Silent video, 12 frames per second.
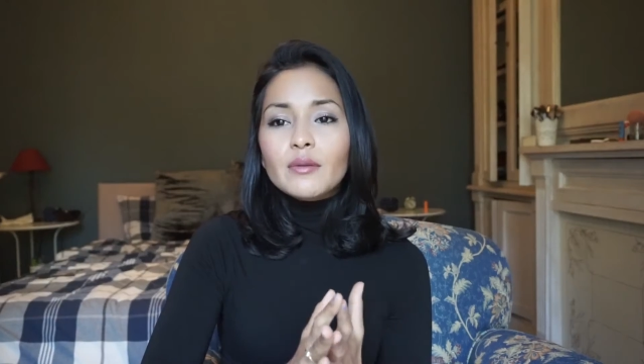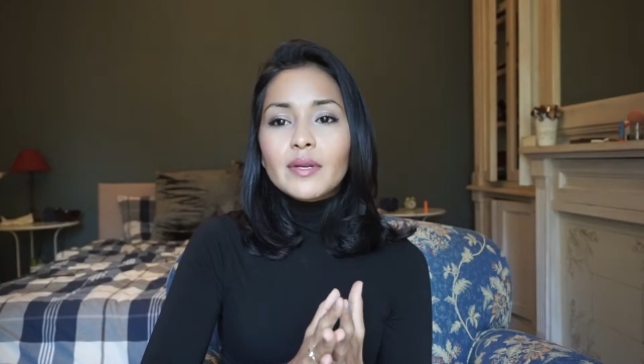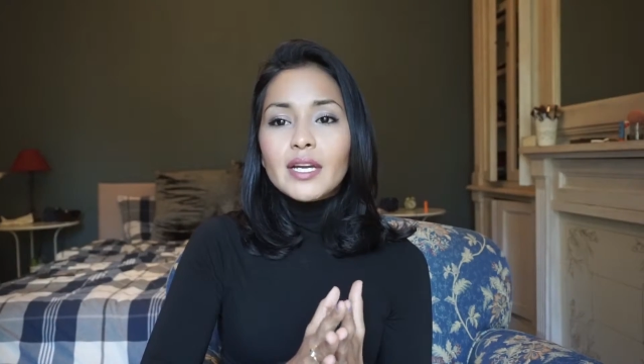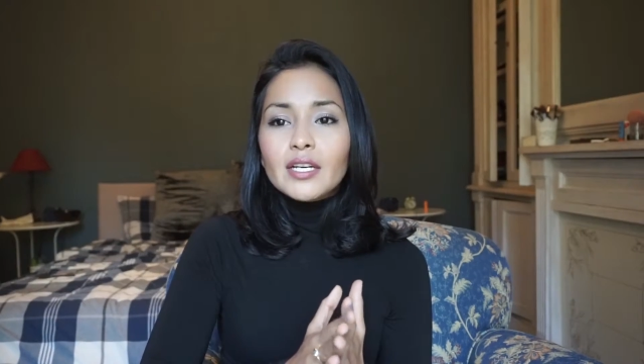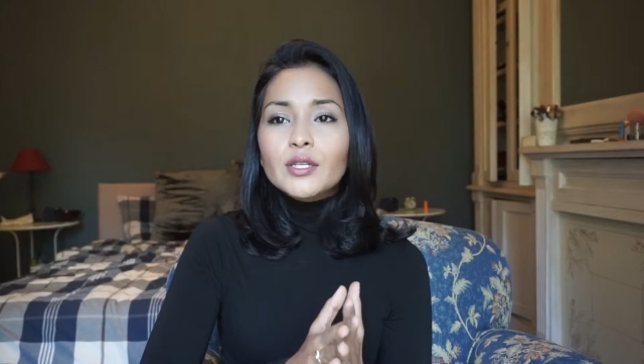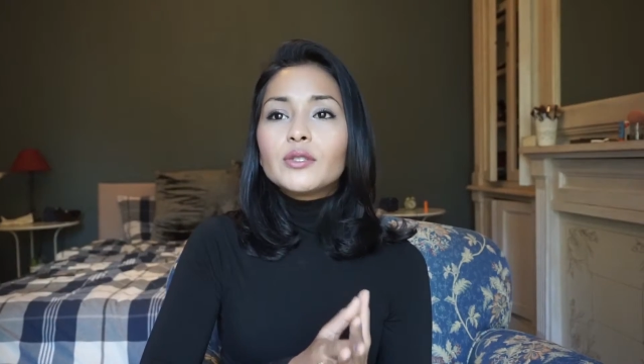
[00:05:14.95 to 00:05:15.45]

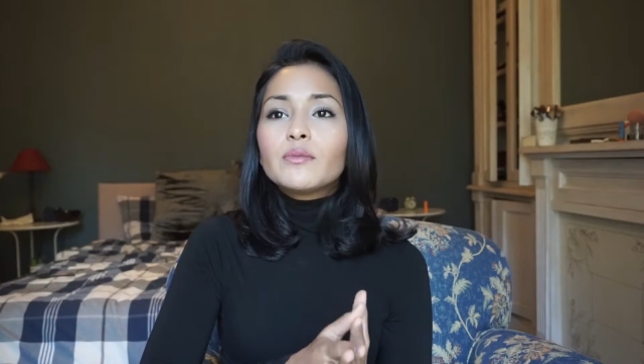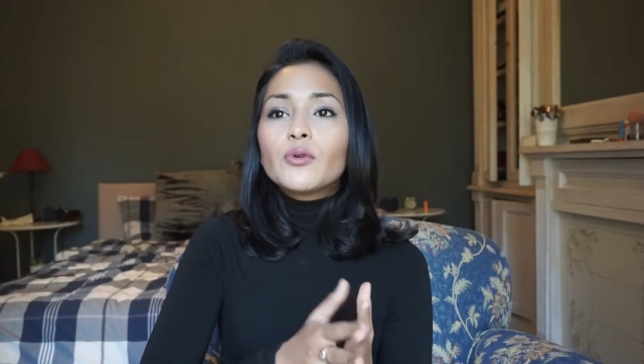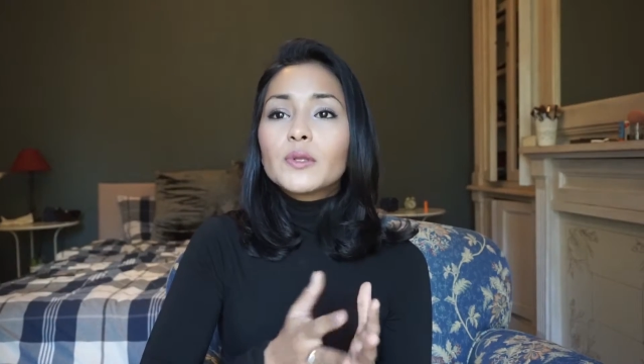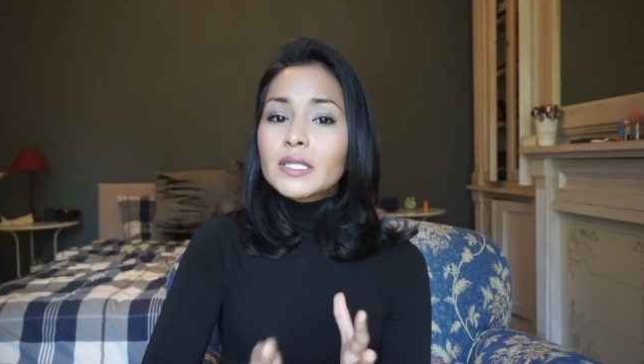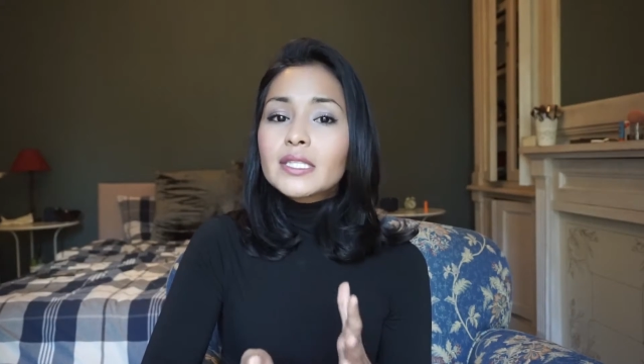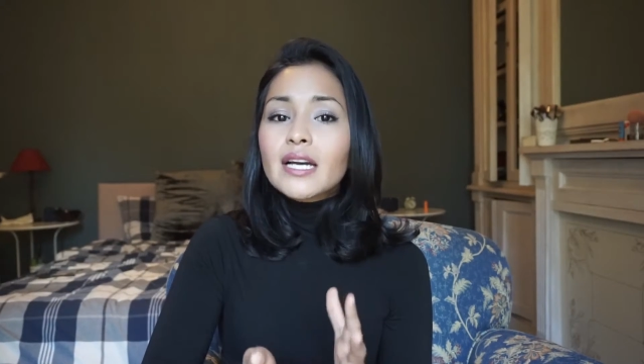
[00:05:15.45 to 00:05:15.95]
because
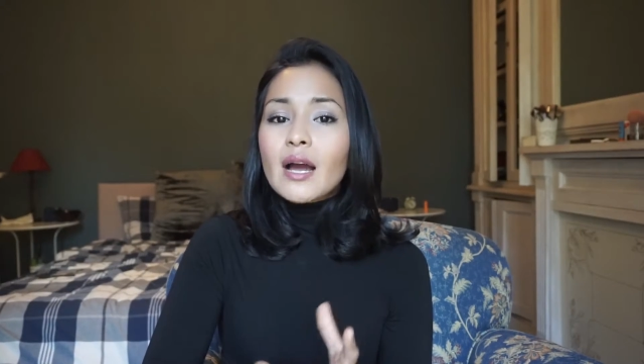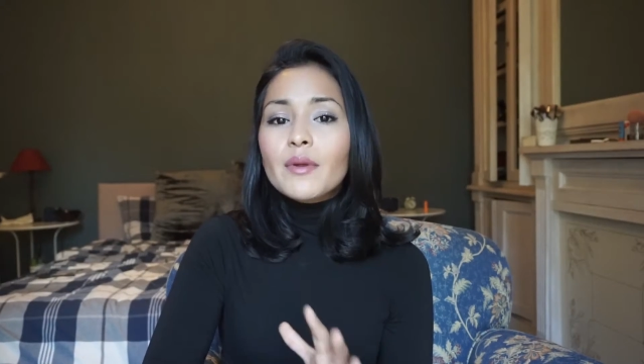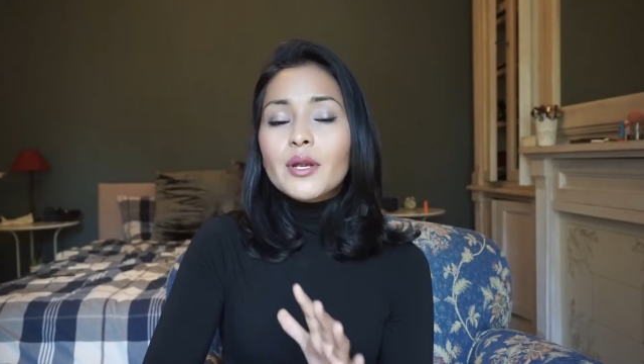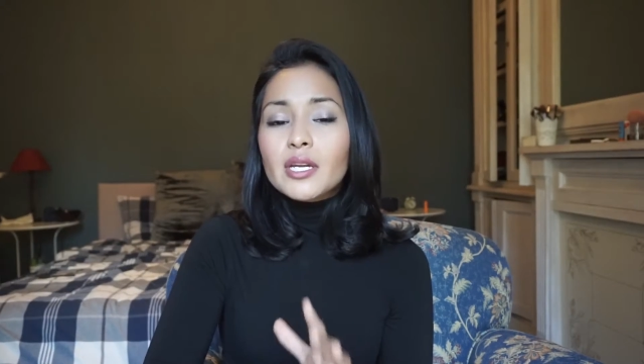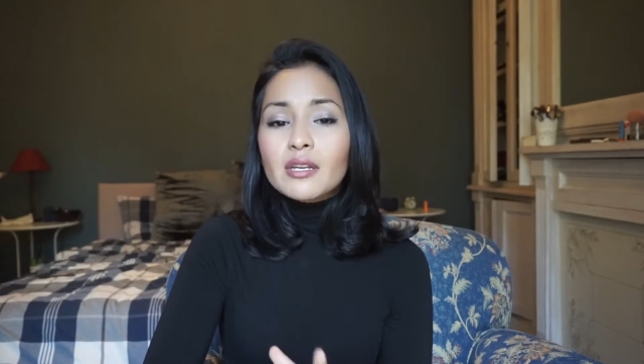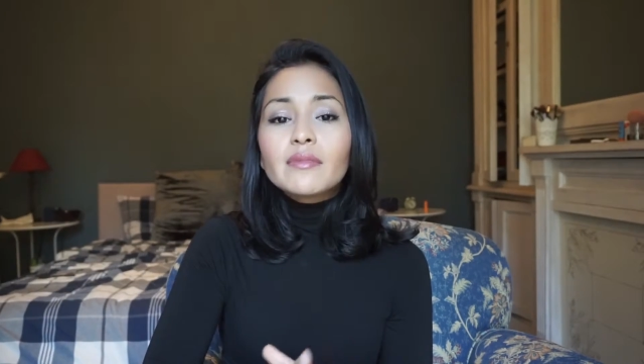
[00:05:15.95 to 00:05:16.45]
most of the time
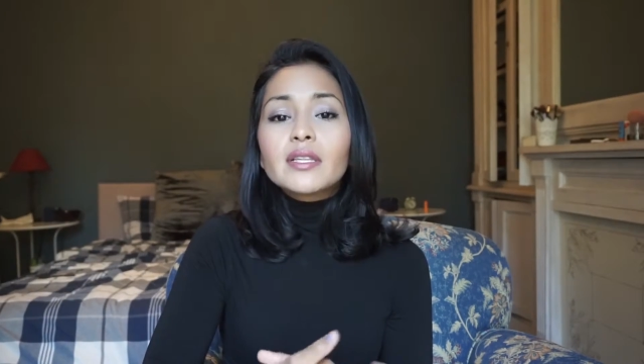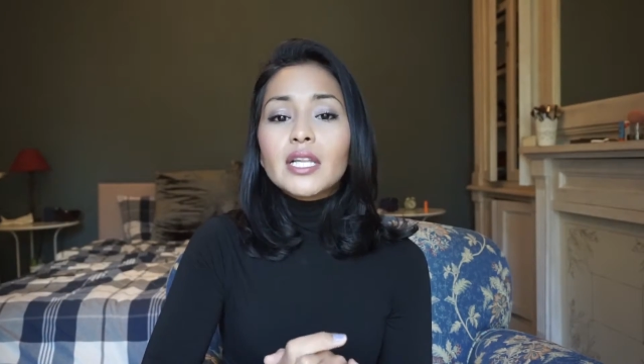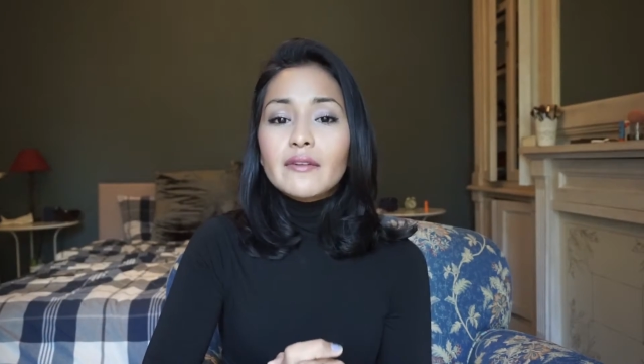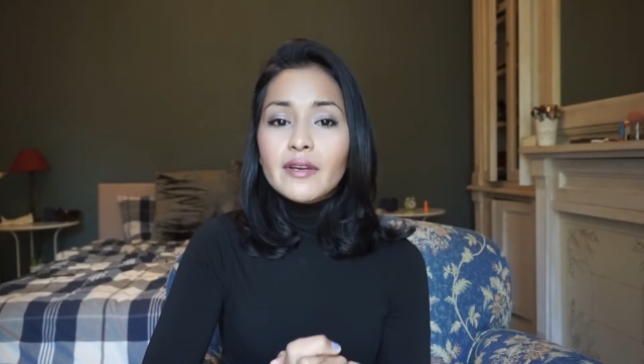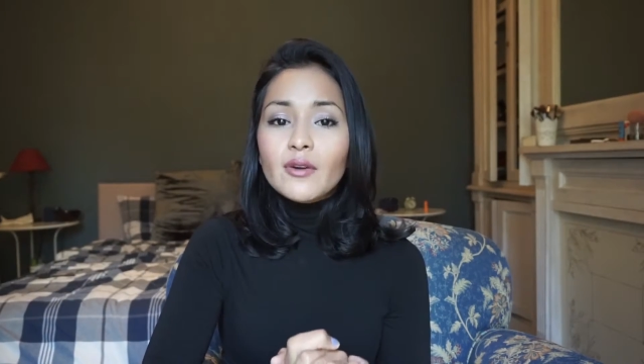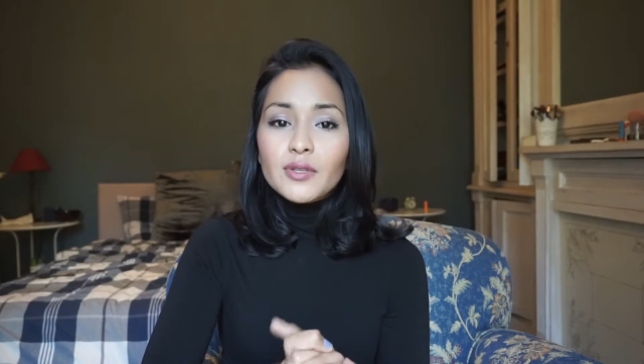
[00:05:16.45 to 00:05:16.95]
you're going to be
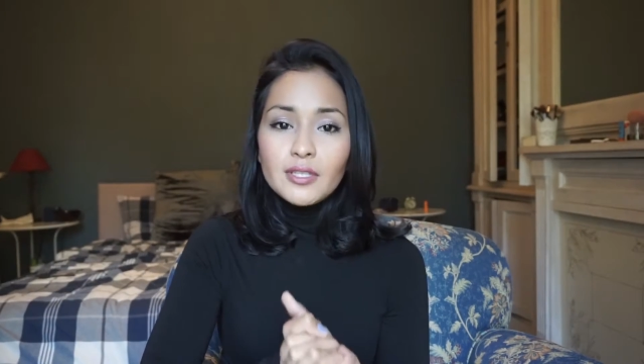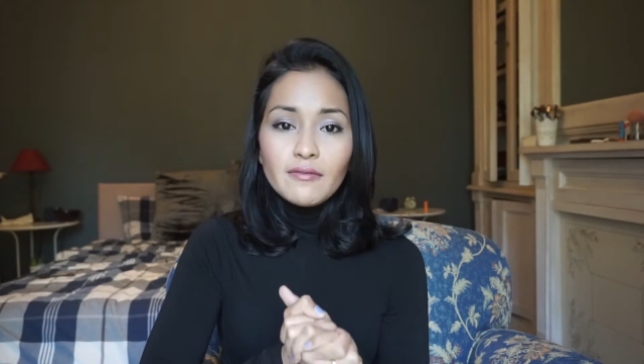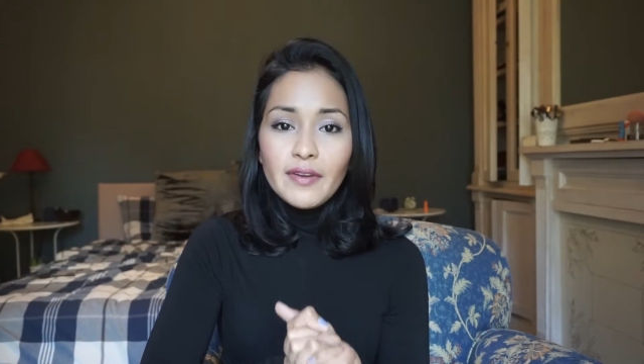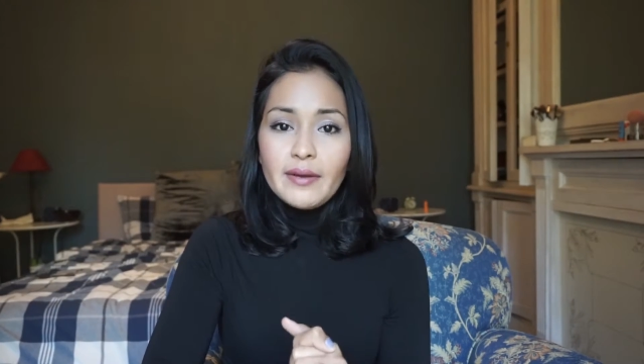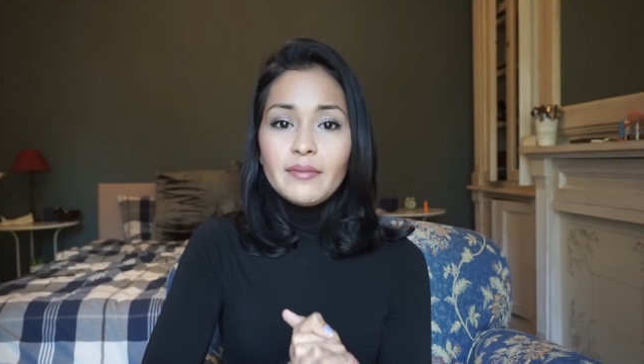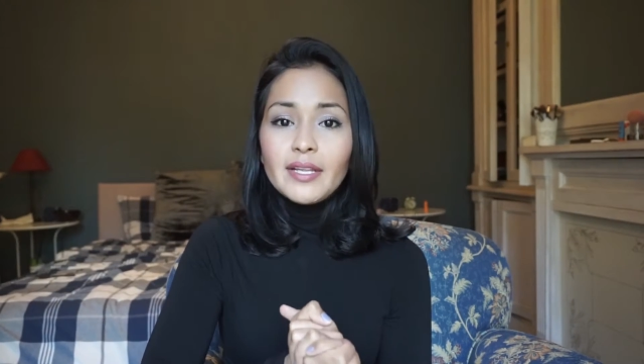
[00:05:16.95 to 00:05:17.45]
living with the
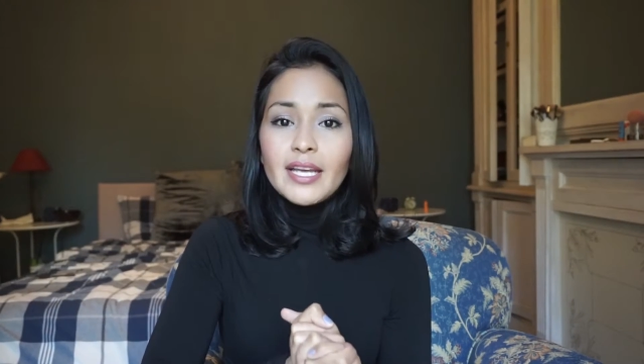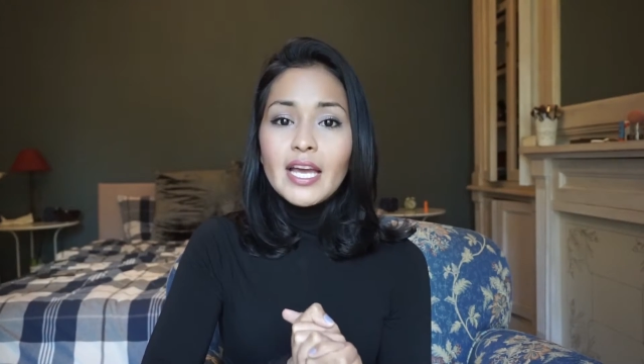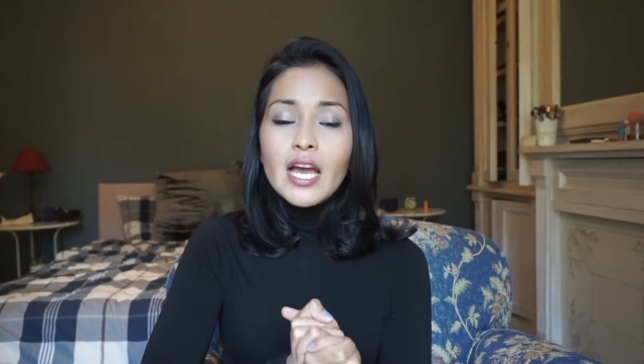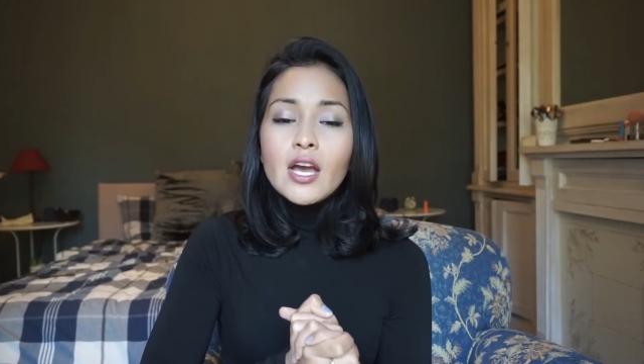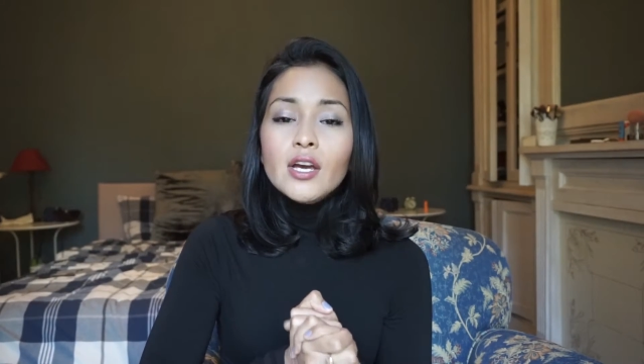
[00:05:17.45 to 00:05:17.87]
family.